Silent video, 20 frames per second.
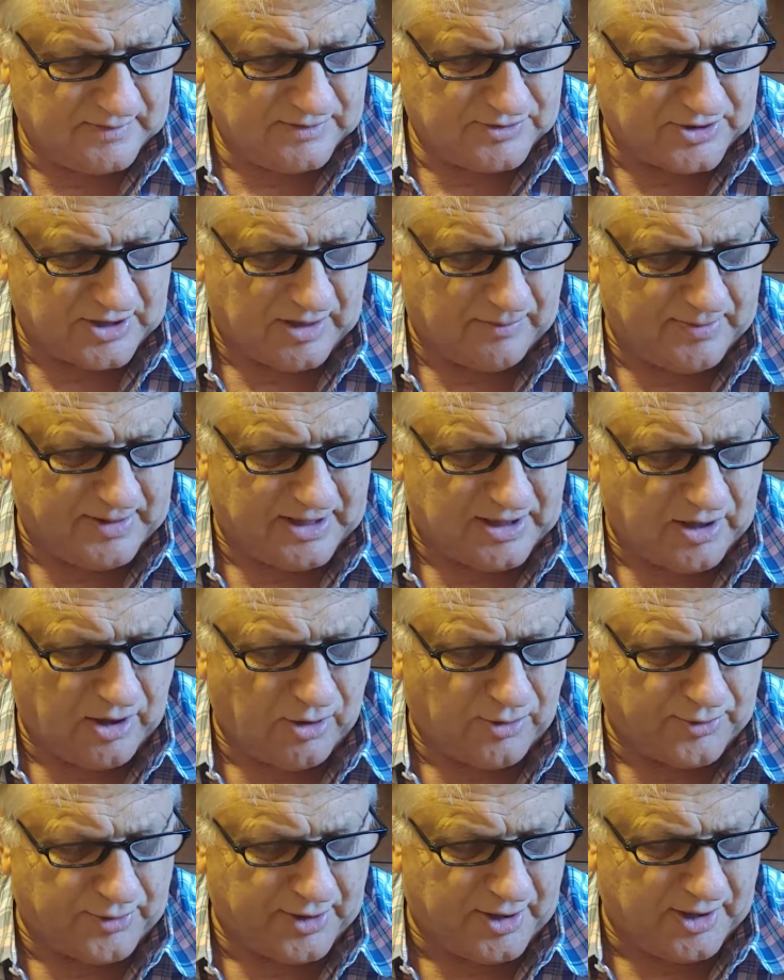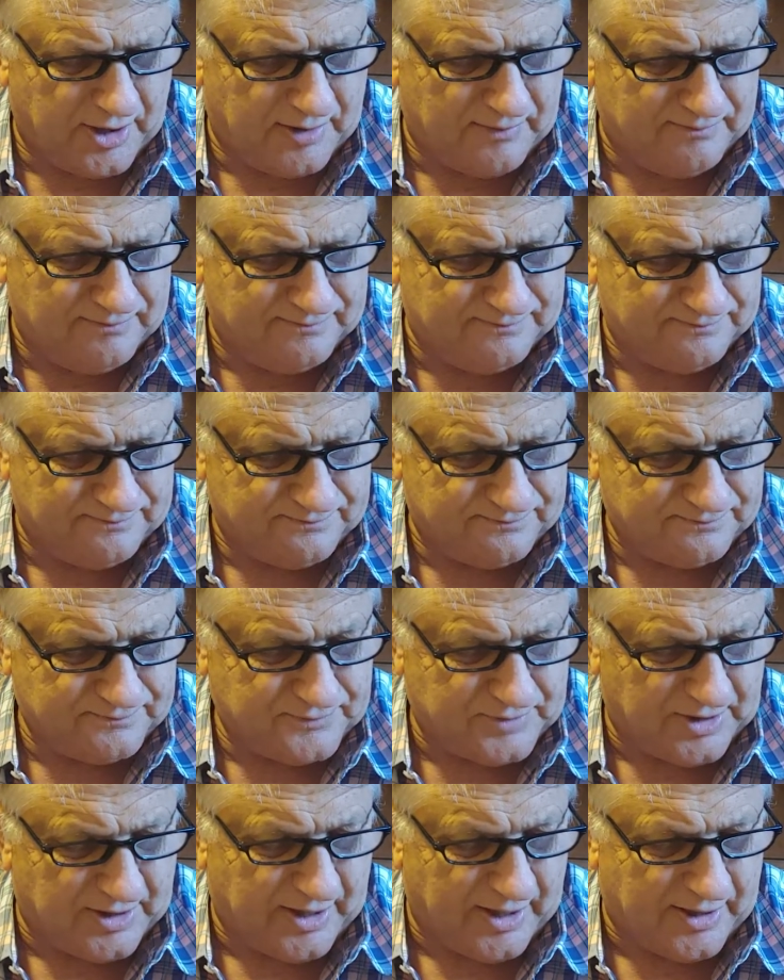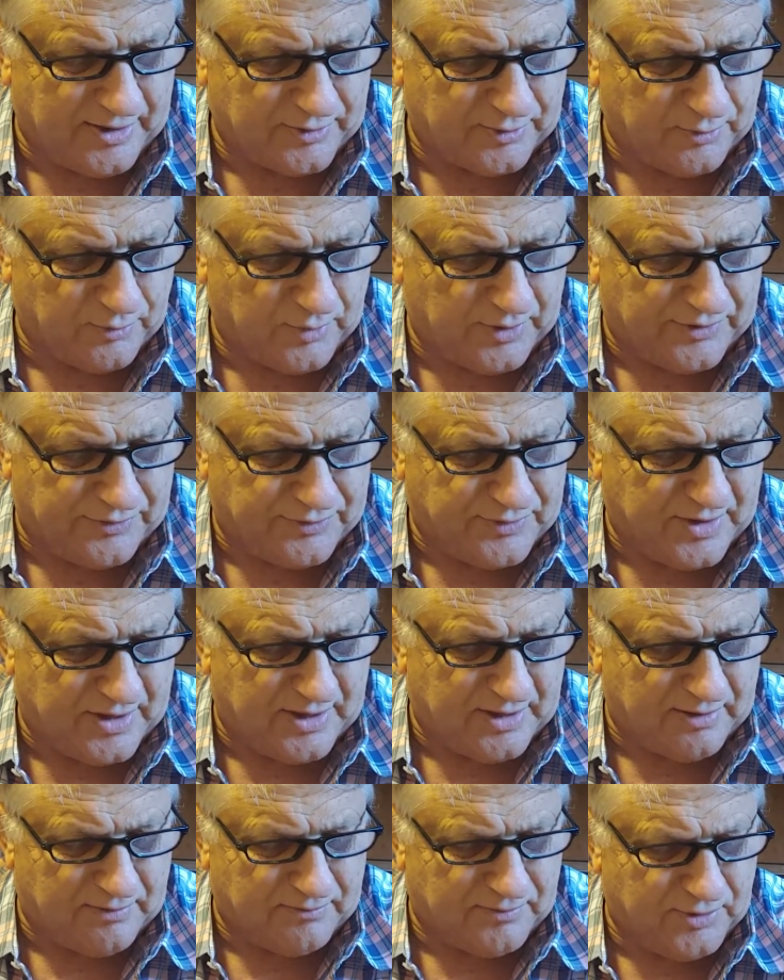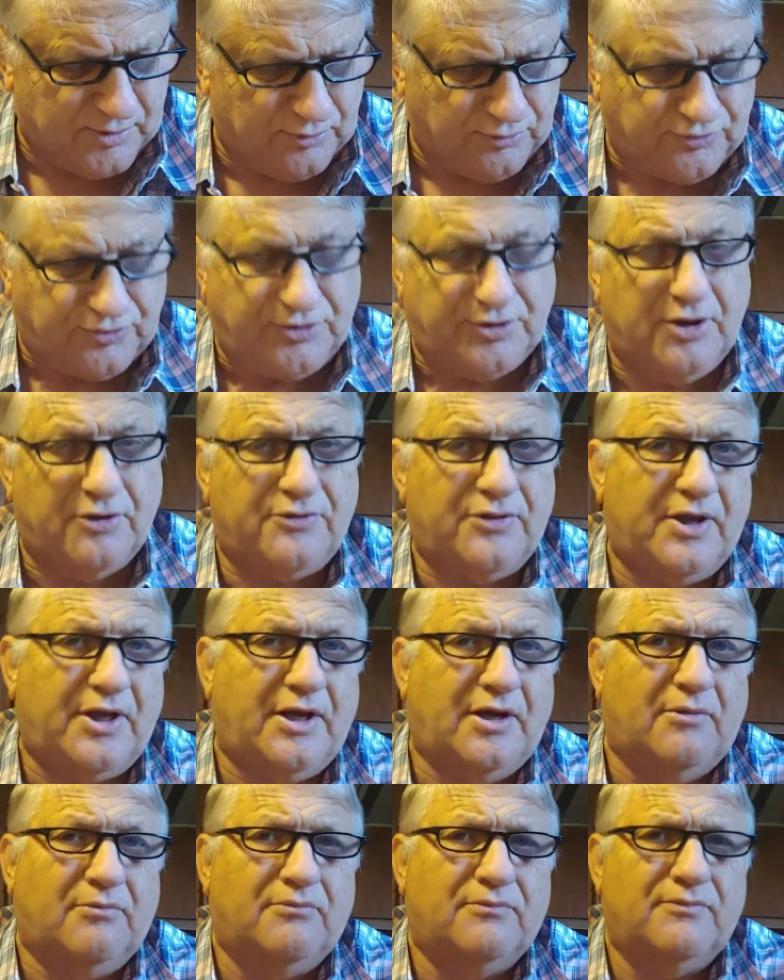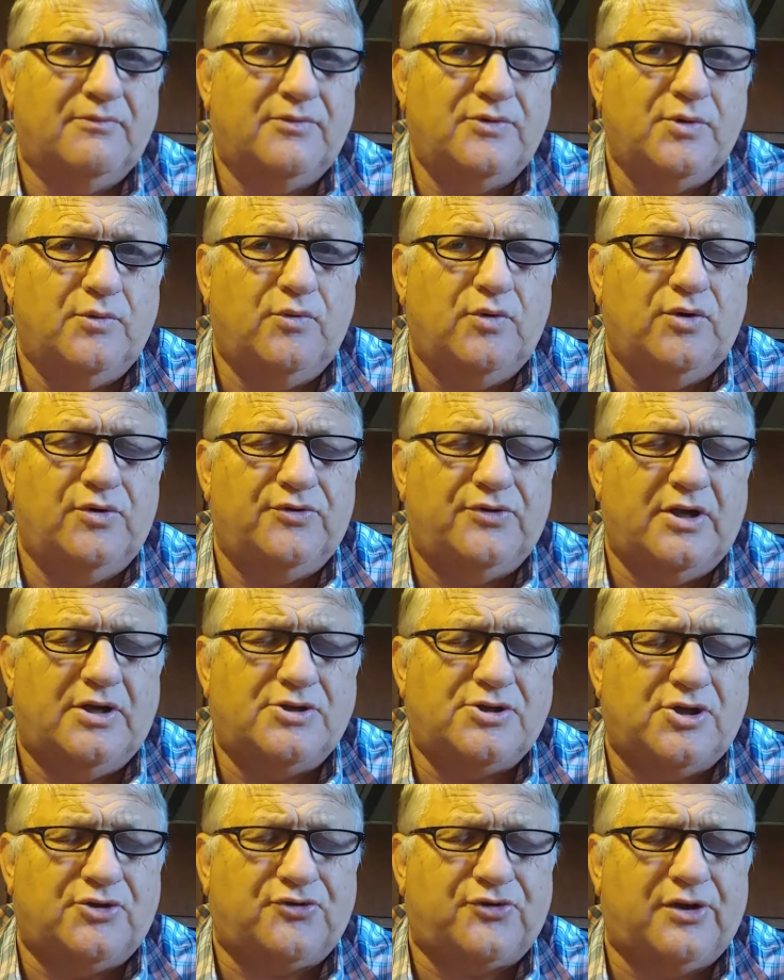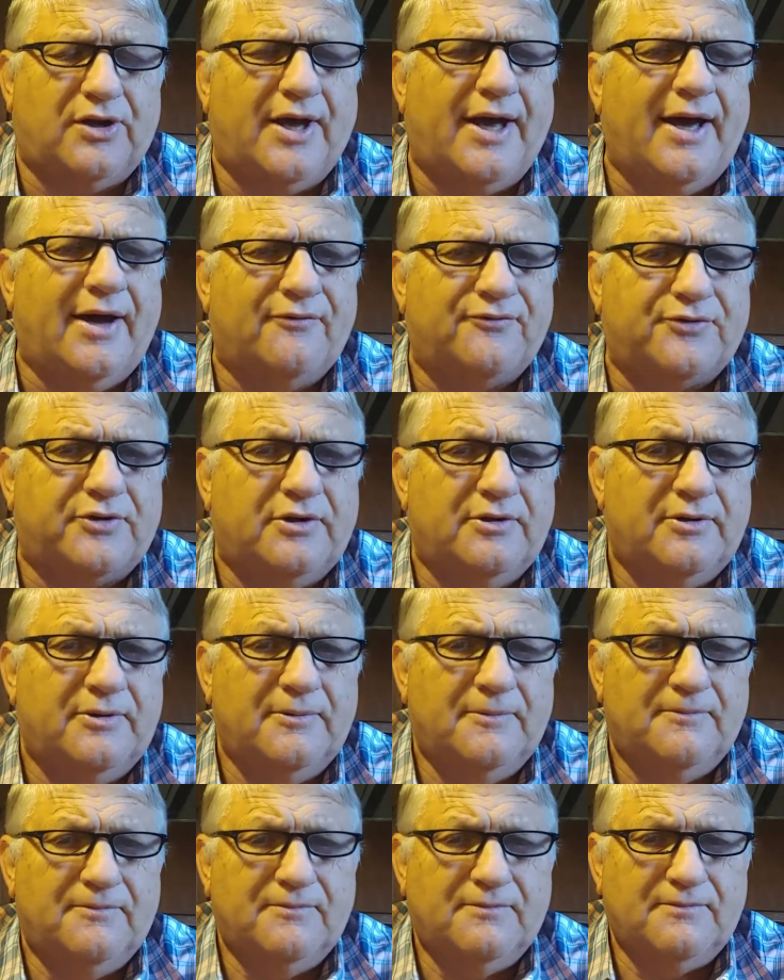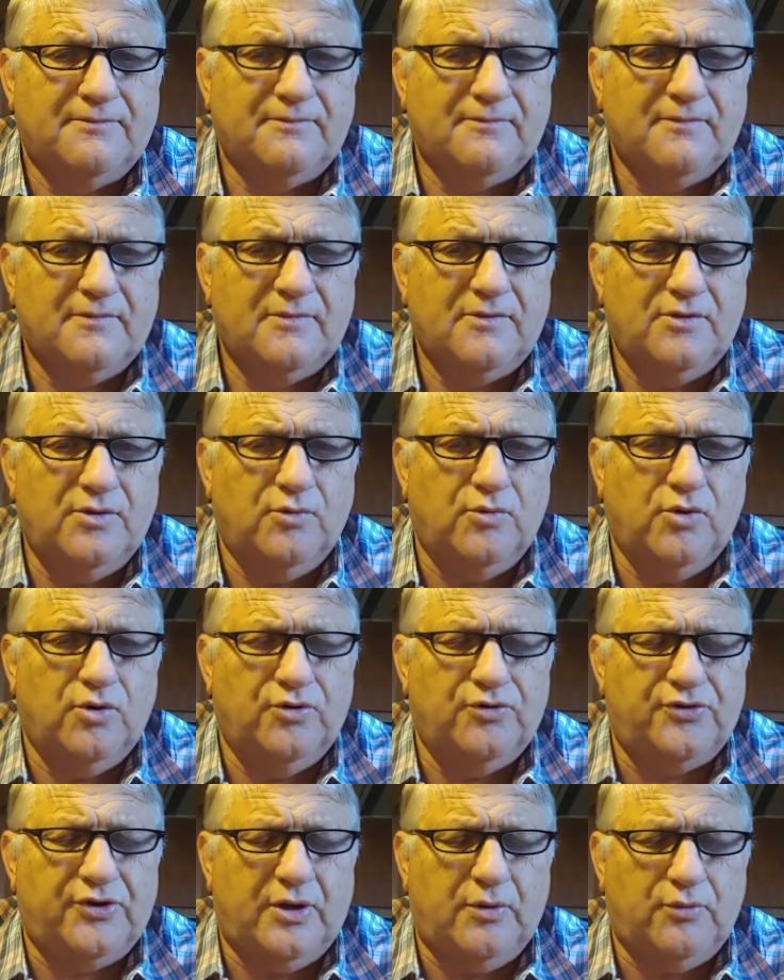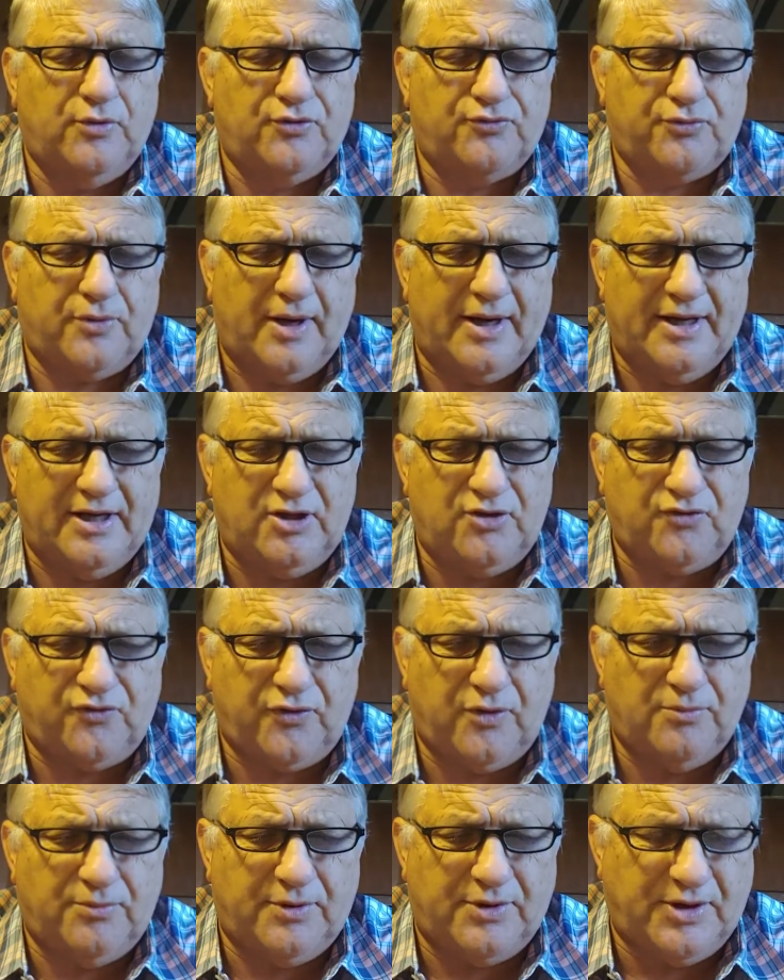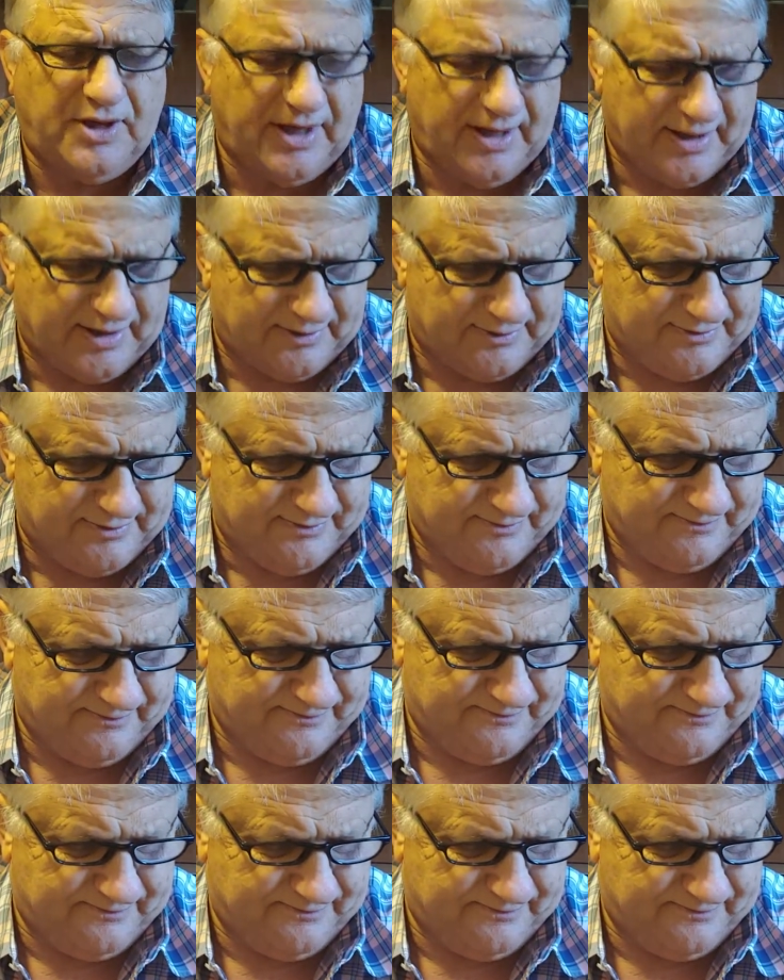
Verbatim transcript: shall be caught up together with them. Who's the them? The ones that just left. The ones that was raised from the dead.